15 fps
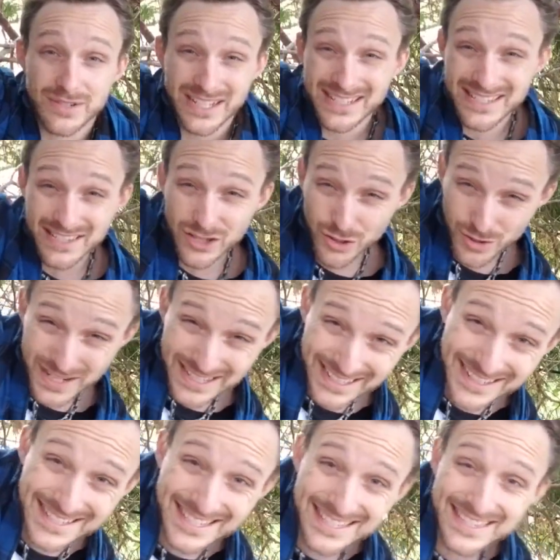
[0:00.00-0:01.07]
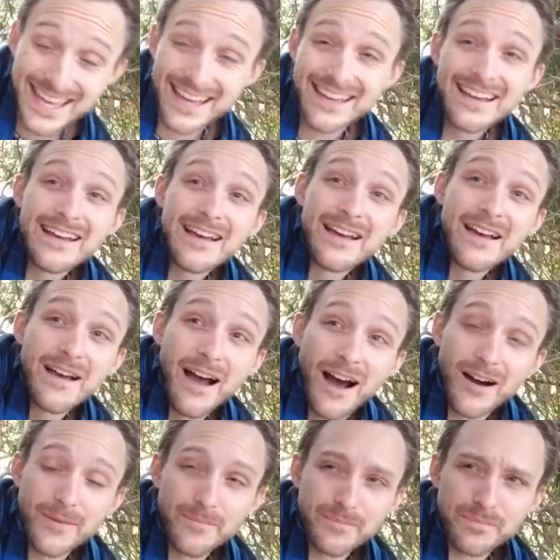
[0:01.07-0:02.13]
Because the trick is that
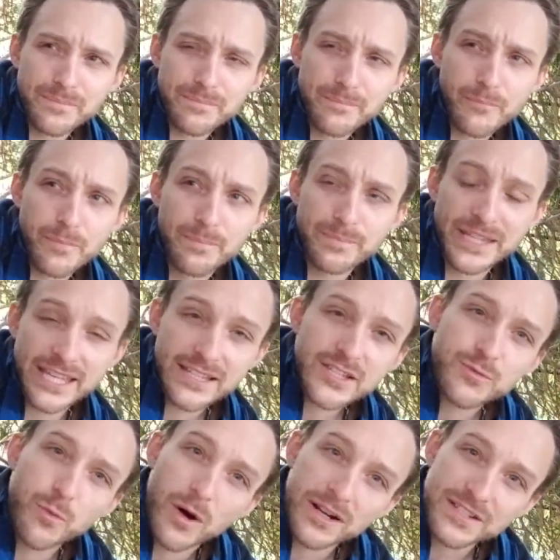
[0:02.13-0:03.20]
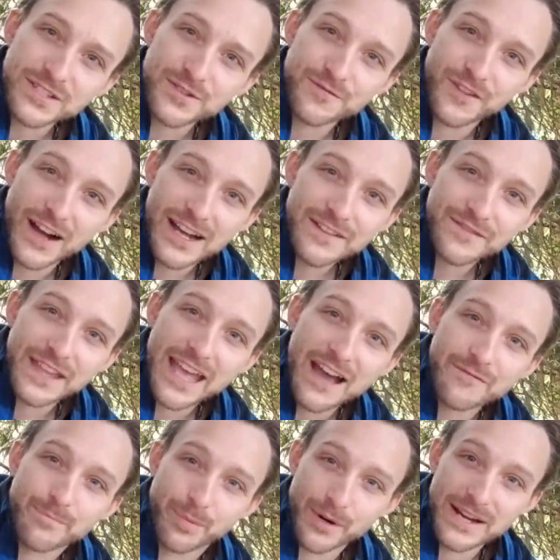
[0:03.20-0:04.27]
kids want to survive. They
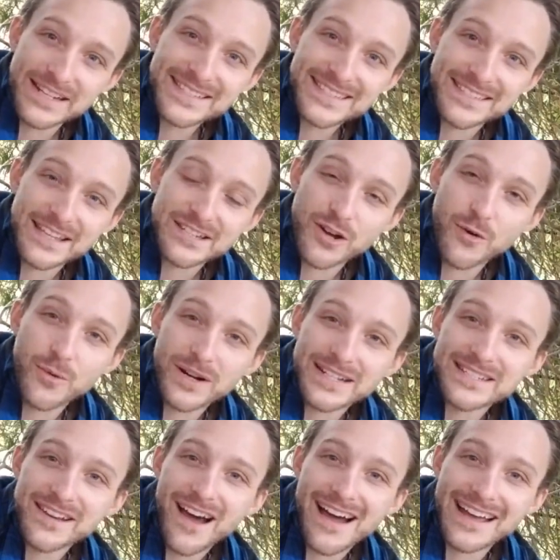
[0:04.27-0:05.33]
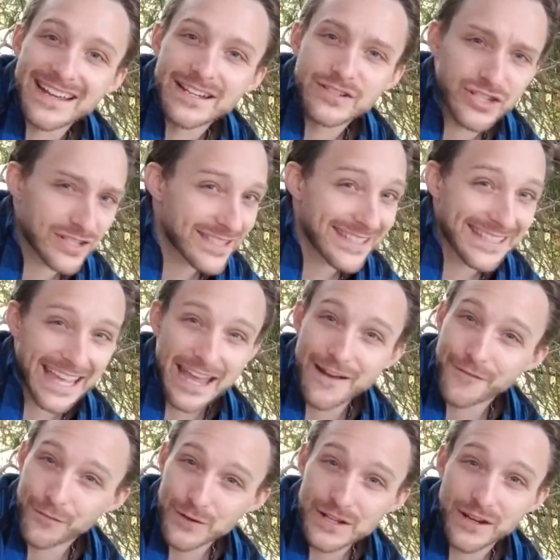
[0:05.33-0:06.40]
have brains. They don't want to die, just like
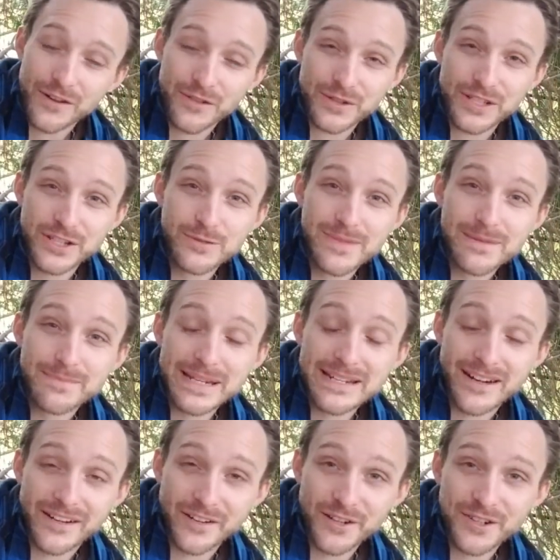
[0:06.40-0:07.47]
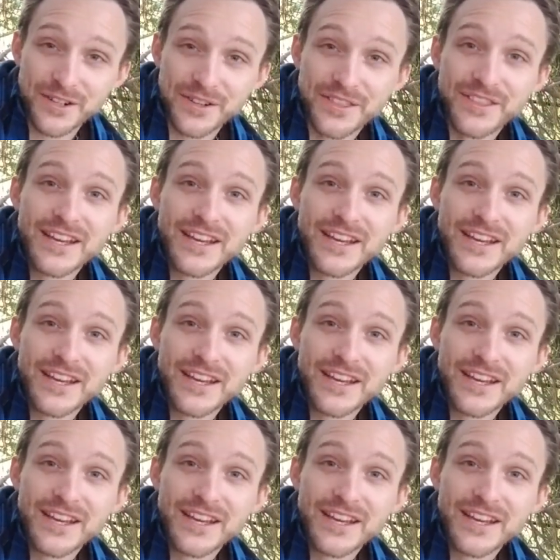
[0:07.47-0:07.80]
every other human being on earth.